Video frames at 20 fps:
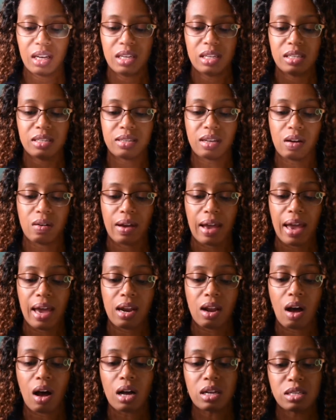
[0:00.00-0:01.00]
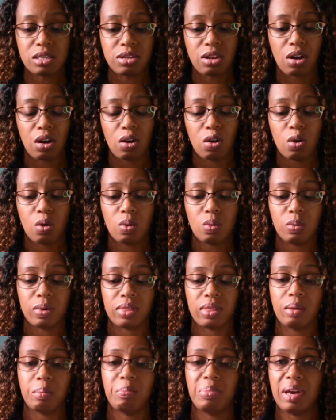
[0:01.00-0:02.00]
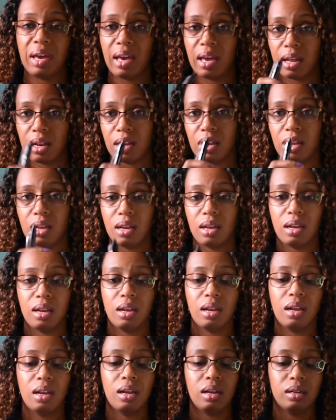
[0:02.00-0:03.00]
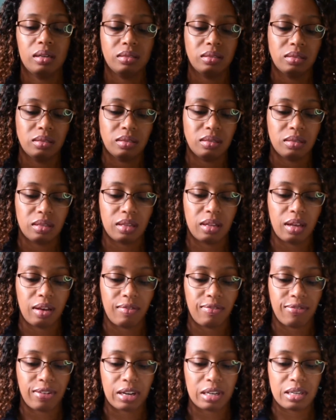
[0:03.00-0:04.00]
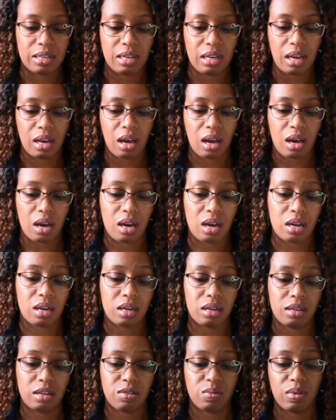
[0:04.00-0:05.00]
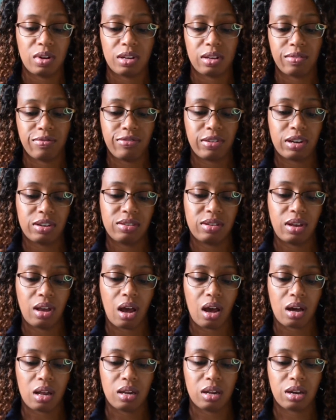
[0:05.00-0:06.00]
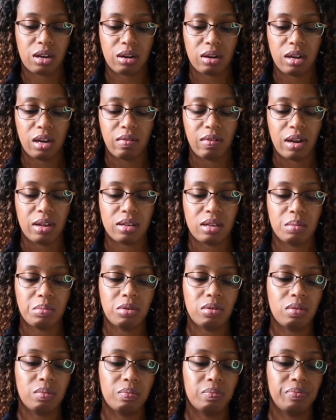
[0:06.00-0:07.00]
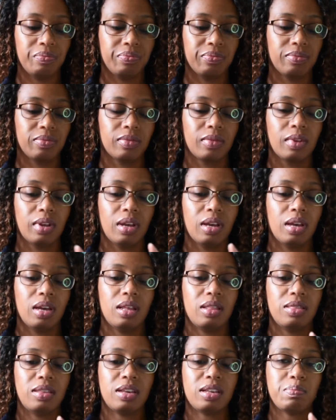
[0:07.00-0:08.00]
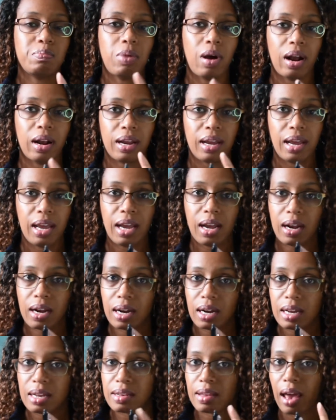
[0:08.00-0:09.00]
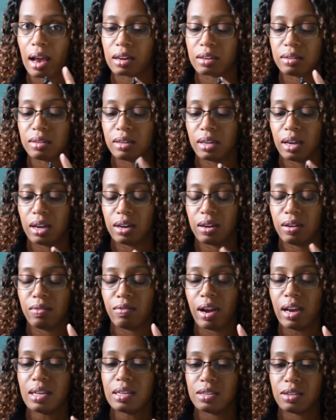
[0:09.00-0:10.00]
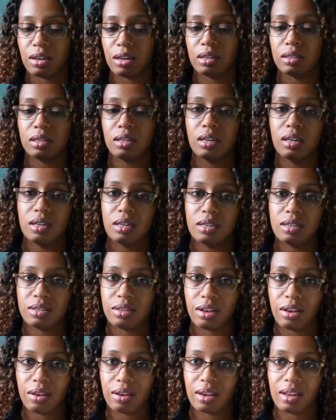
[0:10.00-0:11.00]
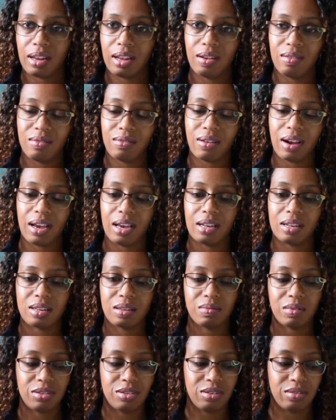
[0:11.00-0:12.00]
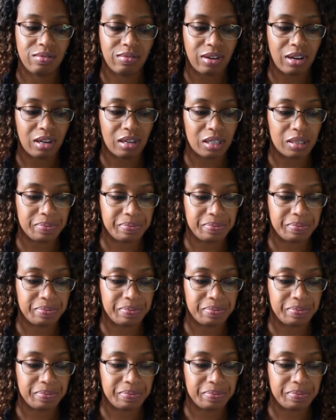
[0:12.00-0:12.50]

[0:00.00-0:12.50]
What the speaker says: So, and also with the pen, the Frixion, this one is a Frixion clicker, erasable. This part here is actually an eraser, so you can erase what you've written.